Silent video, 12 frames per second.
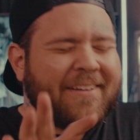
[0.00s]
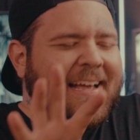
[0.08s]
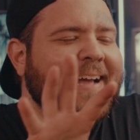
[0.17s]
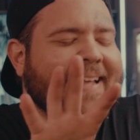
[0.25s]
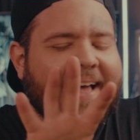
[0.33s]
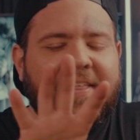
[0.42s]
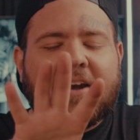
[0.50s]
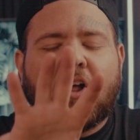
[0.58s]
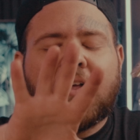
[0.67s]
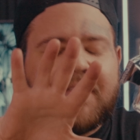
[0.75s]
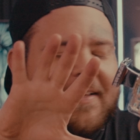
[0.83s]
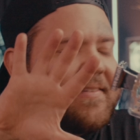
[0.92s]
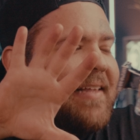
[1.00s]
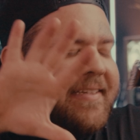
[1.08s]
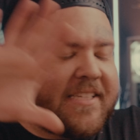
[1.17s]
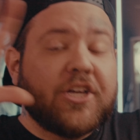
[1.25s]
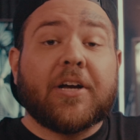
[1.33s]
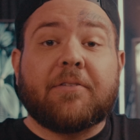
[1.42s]
yeah,
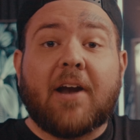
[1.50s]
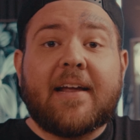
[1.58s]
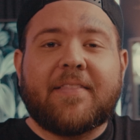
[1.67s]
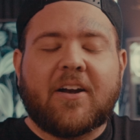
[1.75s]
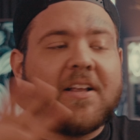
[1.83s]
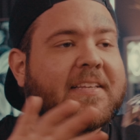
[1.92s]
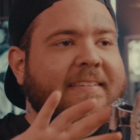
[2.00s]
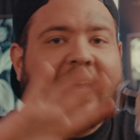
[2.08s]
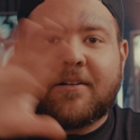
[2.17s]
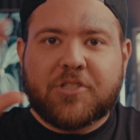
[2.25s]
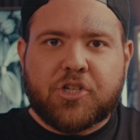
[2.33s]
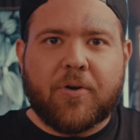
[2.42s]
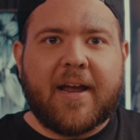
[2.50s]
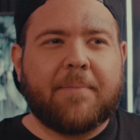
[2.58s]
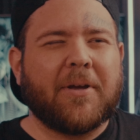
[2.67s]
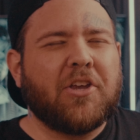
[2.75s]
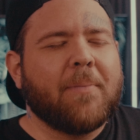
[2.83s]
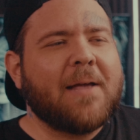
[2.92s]
that's good, right? That all sounds
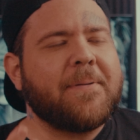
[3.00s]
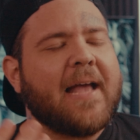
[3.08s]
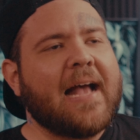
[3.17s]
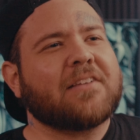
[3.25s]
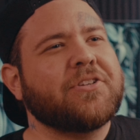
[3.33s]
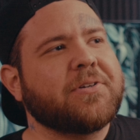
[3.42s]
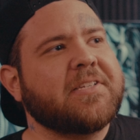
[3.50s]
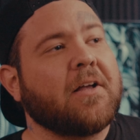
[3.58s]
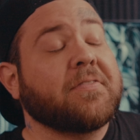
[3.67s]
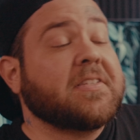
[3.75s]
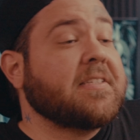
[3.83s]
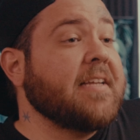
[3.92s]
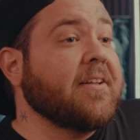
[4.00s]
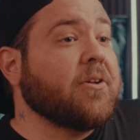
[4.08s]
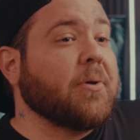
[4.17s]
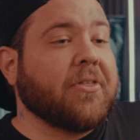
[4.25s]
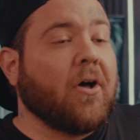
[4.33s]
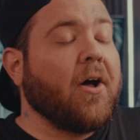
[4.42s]
great, but you might be asking yourself
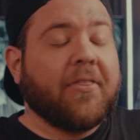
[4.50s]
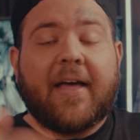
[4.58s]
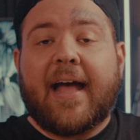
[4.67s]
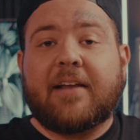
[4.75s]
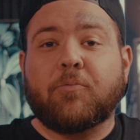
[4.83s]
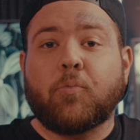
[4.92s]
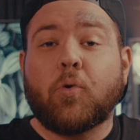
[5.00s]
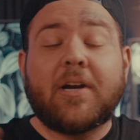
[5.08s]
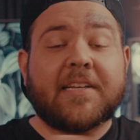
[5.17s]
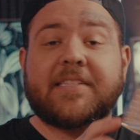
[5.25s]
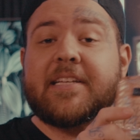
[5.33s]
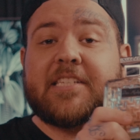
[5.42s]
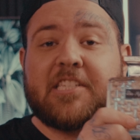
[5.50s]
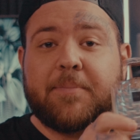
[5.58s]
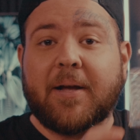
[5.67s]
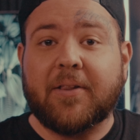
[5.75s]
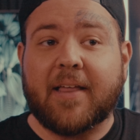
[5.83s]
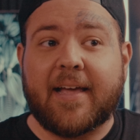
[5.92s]
still, with all that, what does this
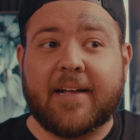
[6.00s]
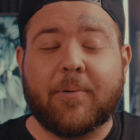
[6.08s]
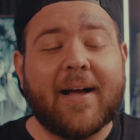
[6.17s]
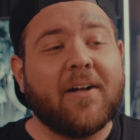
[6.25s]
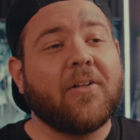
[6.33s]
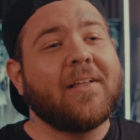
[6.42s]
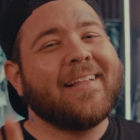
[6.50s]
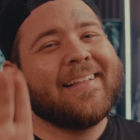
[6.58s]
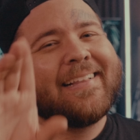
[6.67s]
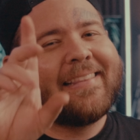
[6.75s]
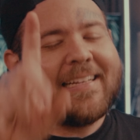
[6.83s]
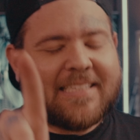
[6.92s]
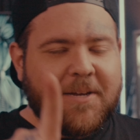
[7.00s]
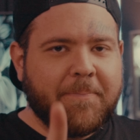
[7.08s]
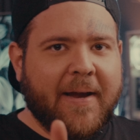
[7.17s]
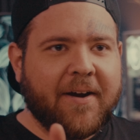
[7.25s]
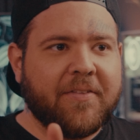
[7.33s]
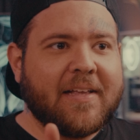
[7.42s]
smell like? Well, Let's
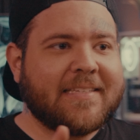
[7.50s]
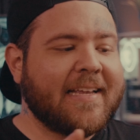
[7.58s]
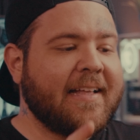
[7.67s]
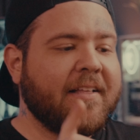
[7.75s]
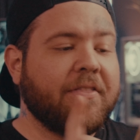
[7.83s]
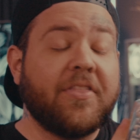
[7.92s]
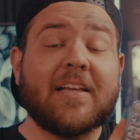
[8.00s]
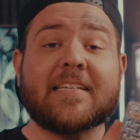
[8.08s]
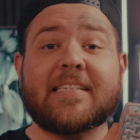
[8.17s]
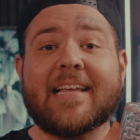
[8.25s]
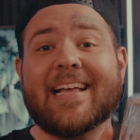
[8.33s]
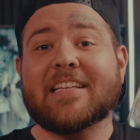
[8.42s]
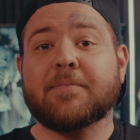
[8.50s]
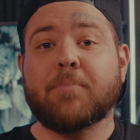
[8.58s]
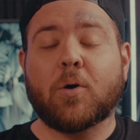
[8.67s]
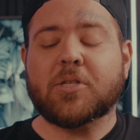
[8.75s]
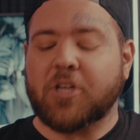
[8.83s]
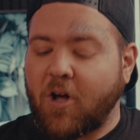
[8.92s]
compare this. This is
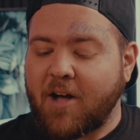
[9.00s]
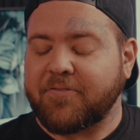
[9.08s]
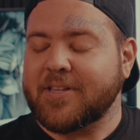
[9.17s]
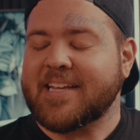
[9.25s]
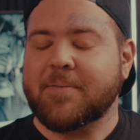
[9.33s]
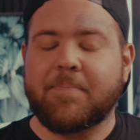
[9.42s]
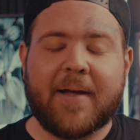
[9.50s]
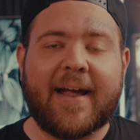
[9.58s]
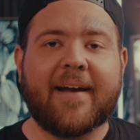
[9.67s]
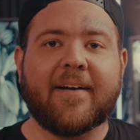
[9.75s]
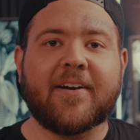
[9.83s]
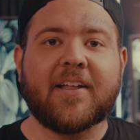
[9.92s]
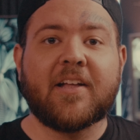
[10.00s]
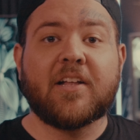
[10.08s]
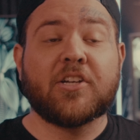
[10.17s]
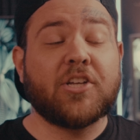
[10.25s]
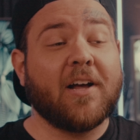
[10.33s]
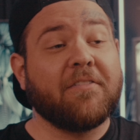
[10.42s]
most awfully compared
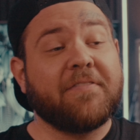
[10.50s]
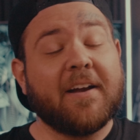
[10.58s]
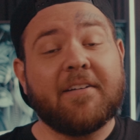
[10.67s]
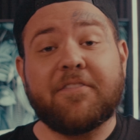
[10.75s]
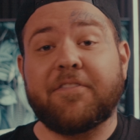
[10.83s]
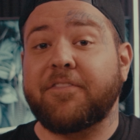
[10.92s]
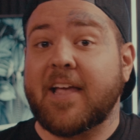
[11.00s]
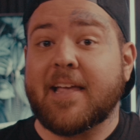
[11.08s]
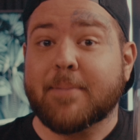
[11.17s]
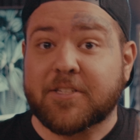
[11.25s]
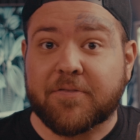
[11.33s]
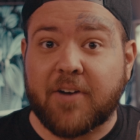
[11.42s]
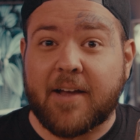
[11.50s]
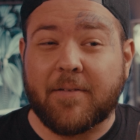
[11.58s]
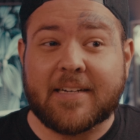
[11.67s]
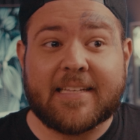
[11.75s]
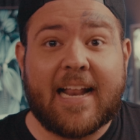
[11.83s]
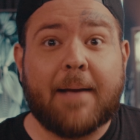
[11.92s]
to a very famous
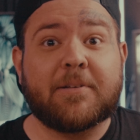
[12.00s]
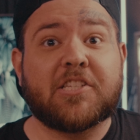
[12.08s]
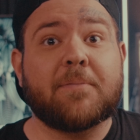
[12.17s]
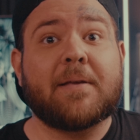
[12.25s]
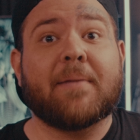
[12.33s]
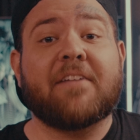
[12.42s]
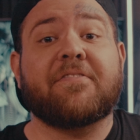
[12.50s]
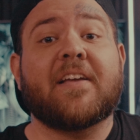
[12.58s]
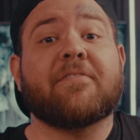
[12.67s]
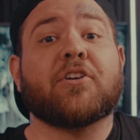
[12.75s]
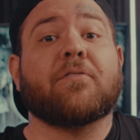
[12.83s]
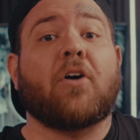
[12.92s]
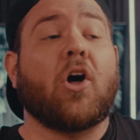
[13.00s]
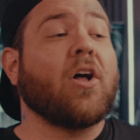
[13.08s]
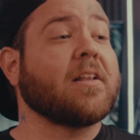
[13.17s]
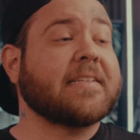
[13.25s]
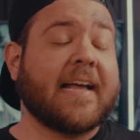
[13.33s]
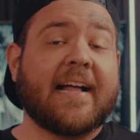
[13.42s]
fragrance that happens to be my favorite of
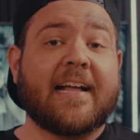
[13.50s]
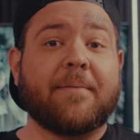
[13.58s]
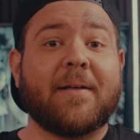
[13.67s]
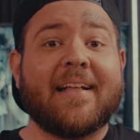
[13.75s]
all time,